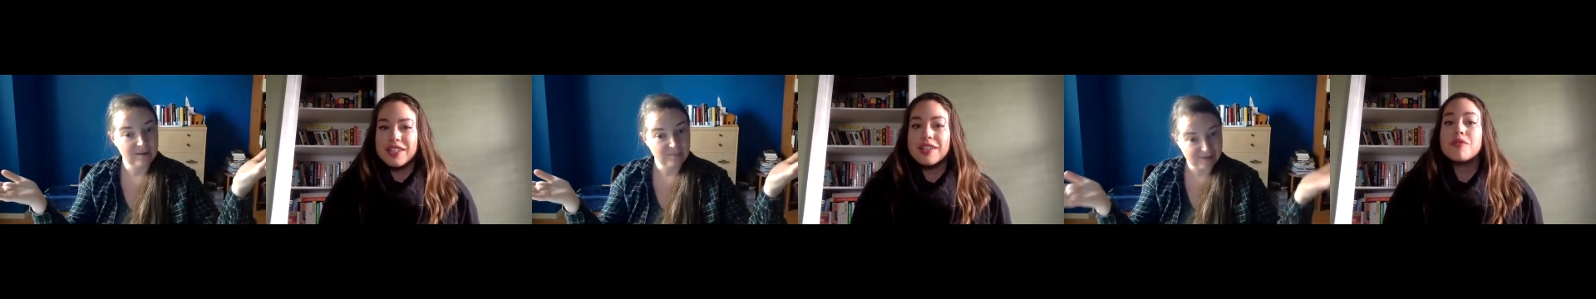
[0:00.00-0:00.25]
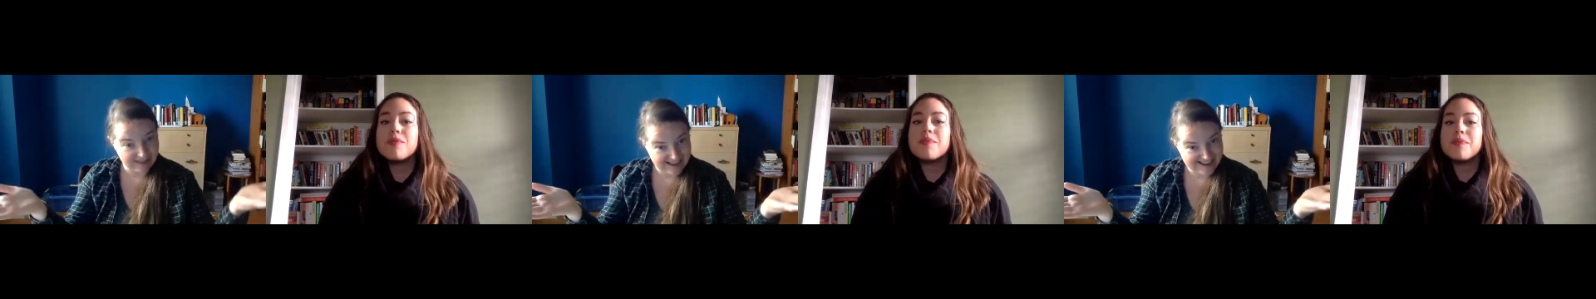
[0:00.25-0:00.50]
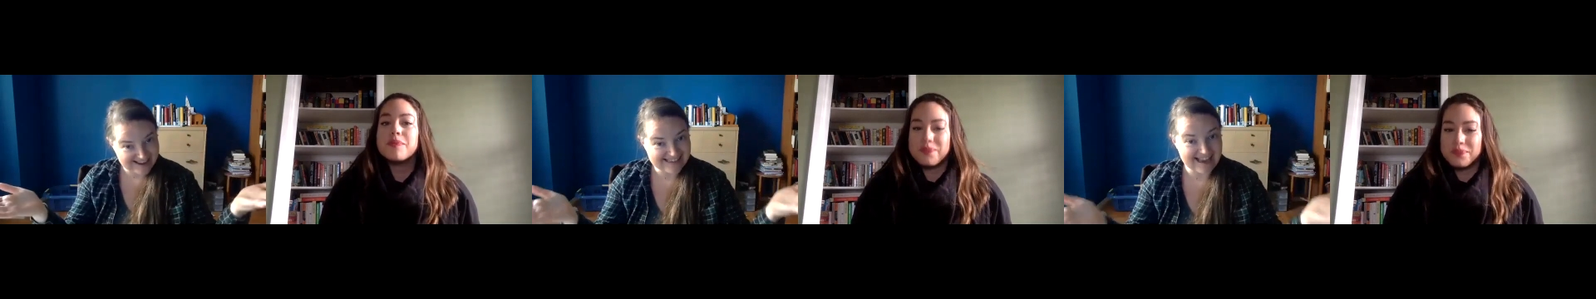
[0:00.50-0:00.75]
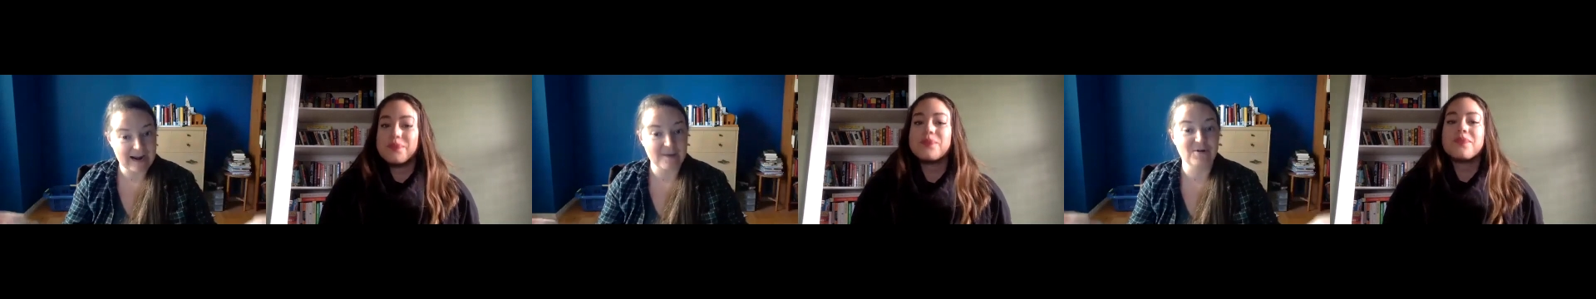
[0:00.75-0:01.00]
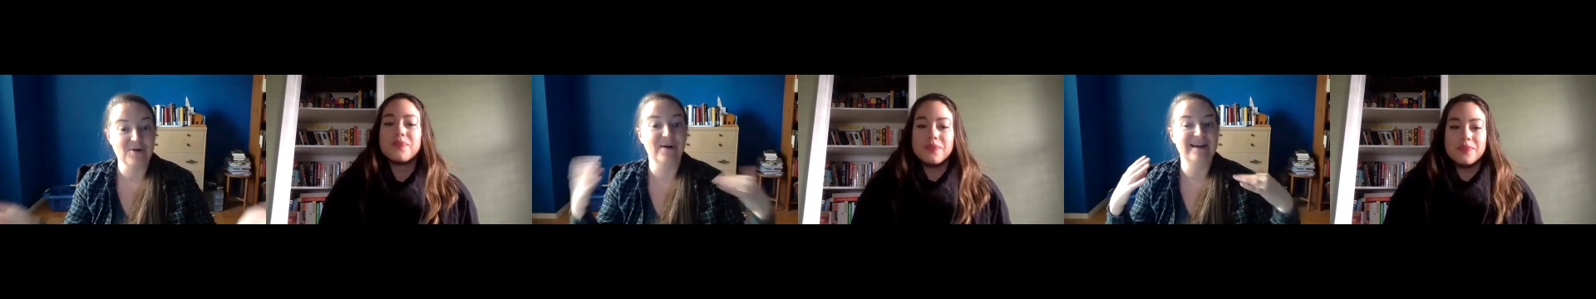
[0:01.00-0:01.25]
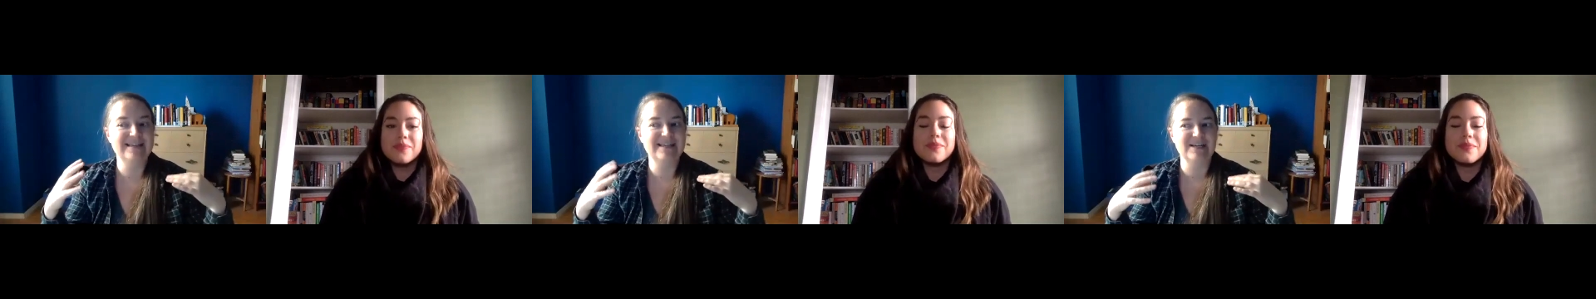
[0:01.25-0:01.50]
Speaker 1: plays, and I'm
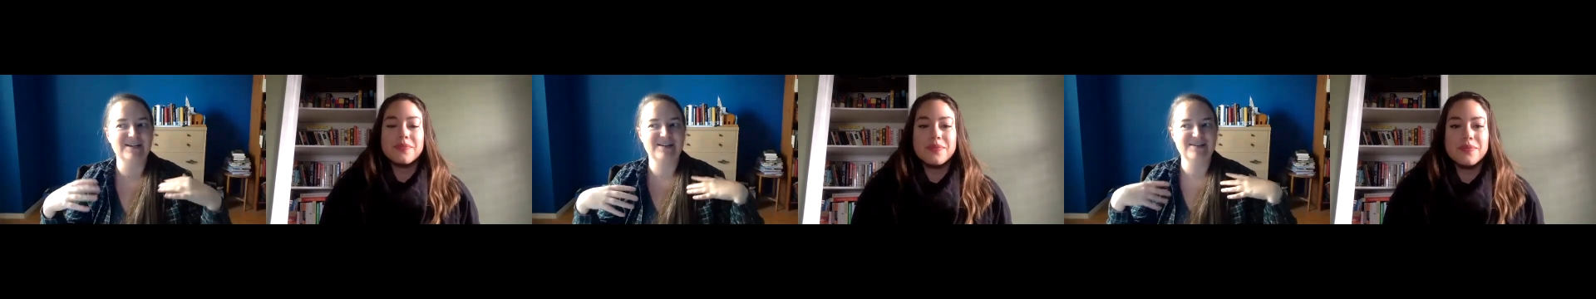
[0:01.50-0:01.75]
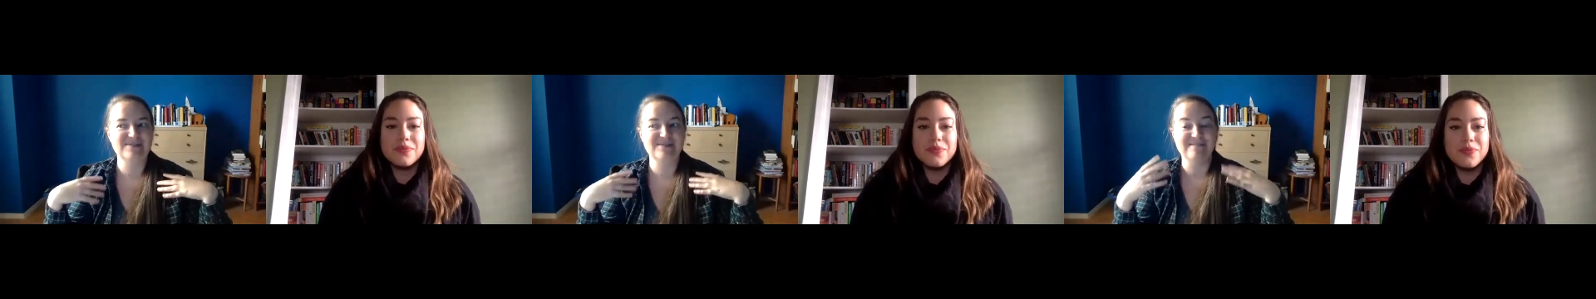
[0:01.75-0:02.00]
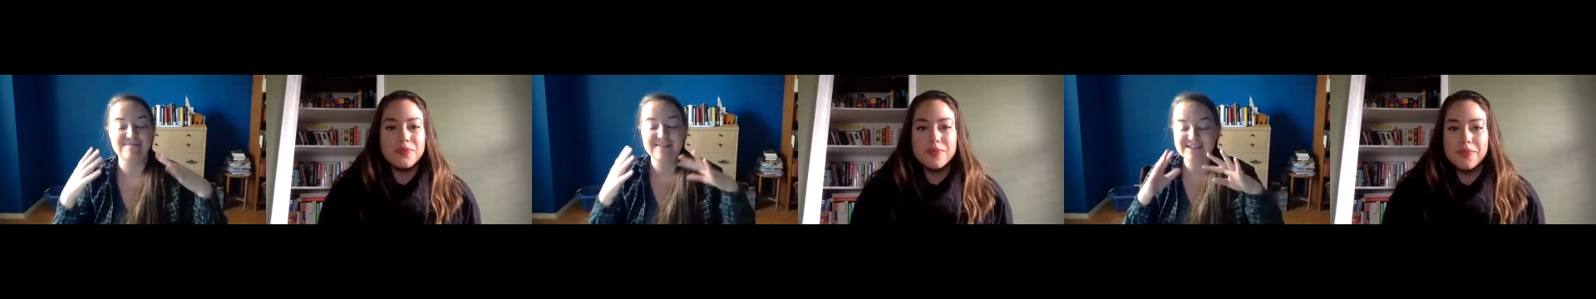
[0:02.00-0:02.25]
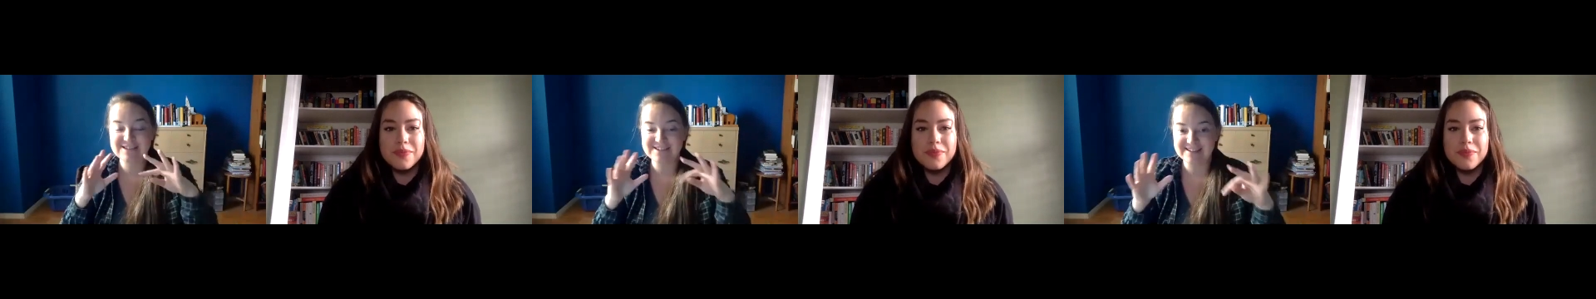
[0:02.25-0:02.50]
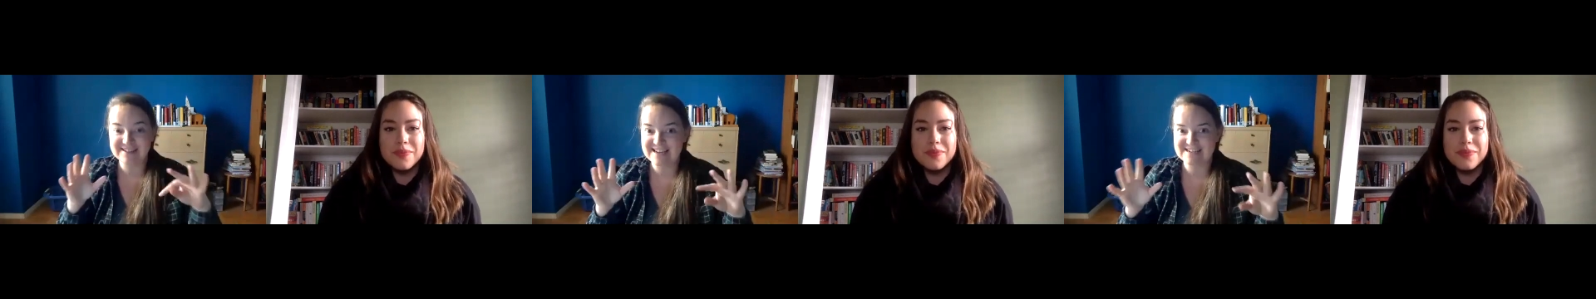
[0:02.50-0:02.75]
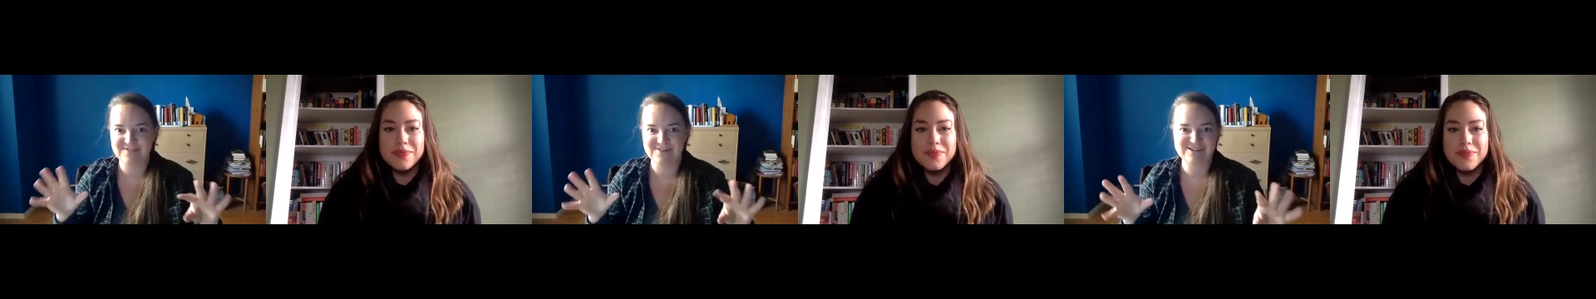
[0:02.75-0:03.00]
going to use a
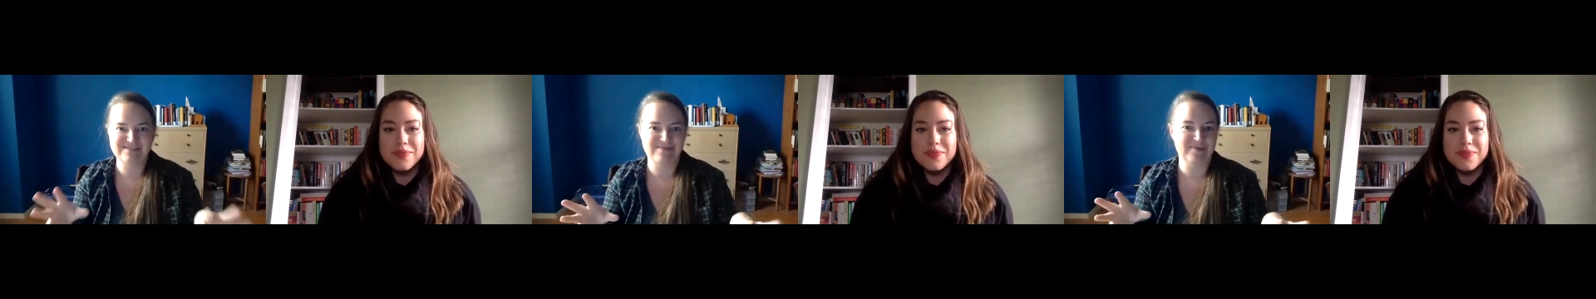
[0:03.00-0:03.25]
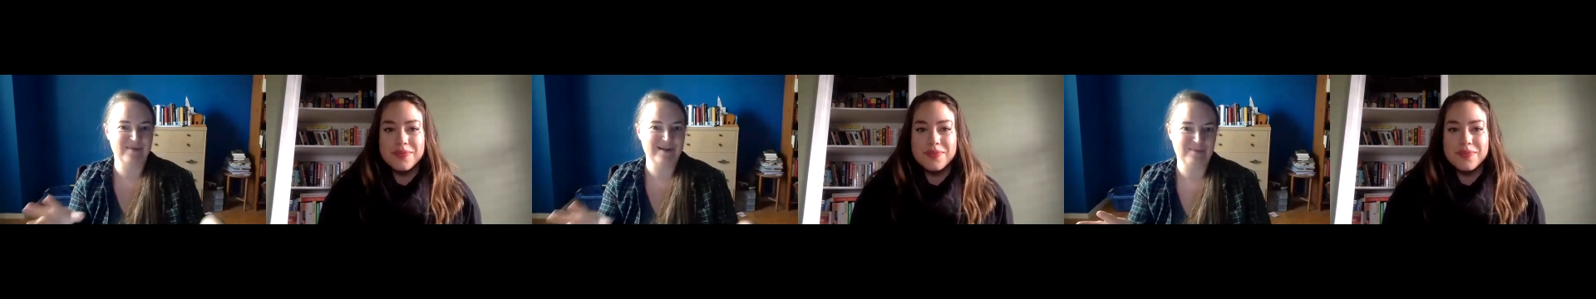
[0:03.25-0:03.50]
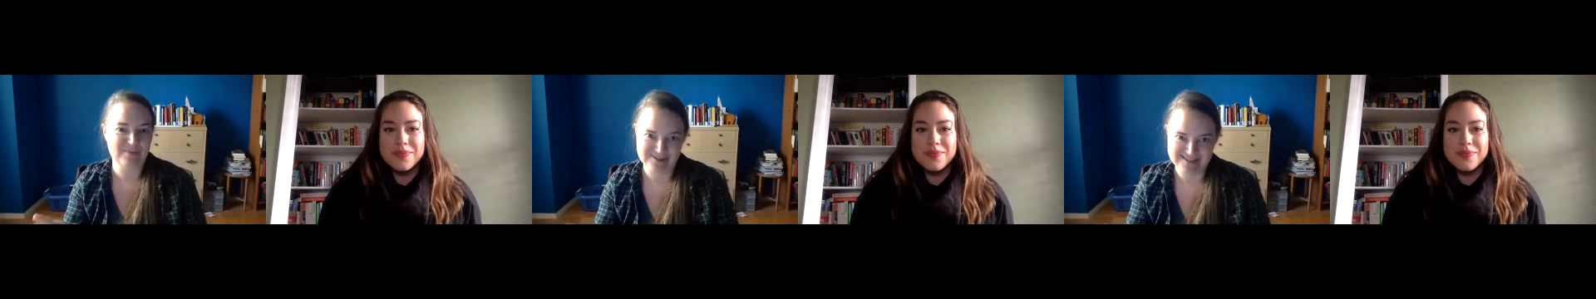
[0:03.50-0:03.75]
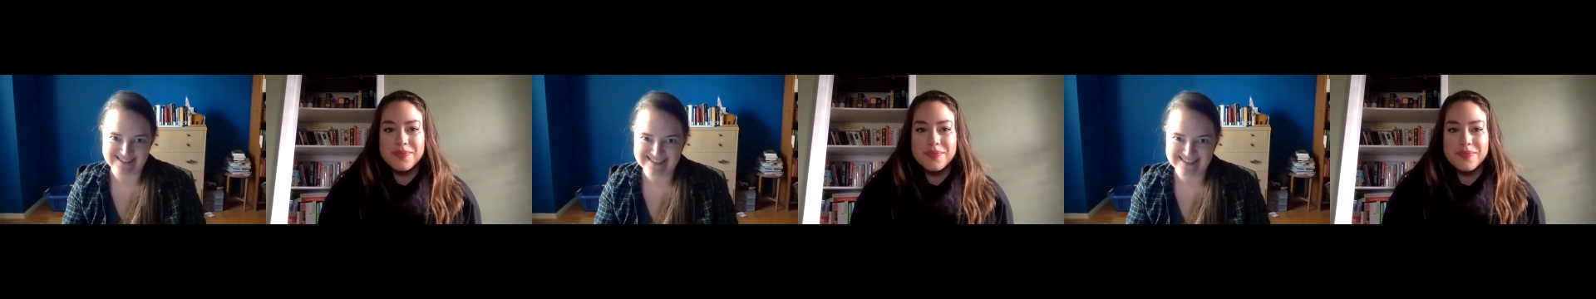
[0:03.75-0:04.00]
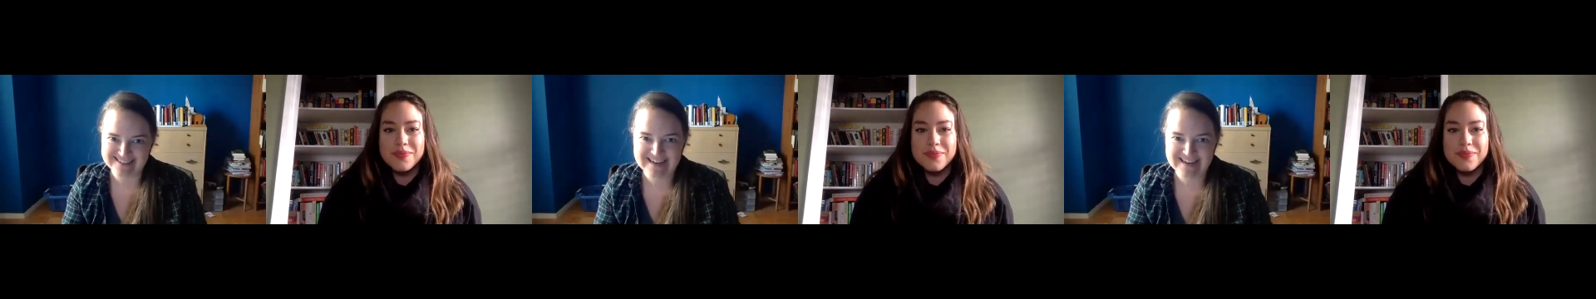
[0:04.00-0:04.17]
fictionalized version of a real person.